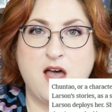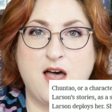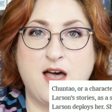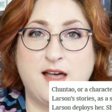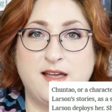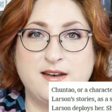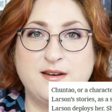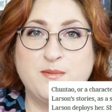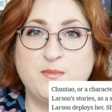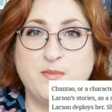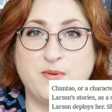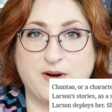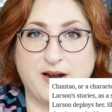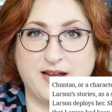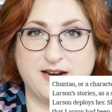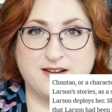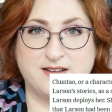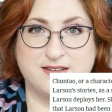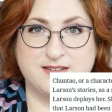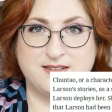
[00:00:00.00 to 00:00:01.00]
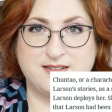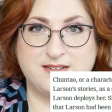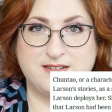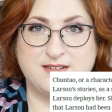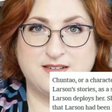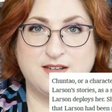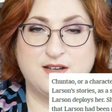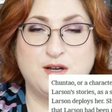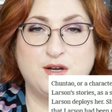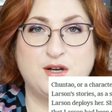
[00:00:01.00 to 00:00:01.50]
unbridled
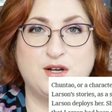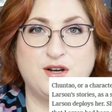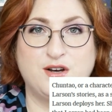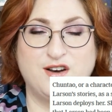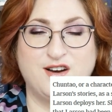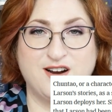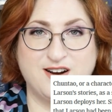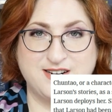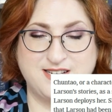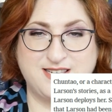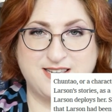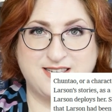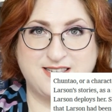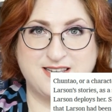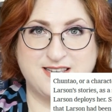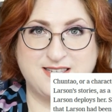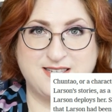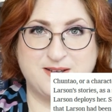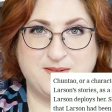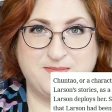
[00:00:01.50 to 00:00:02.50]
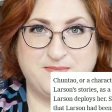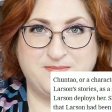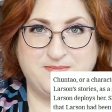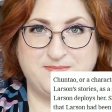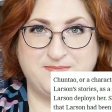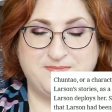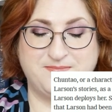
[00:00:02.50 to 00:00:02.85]
narcissism.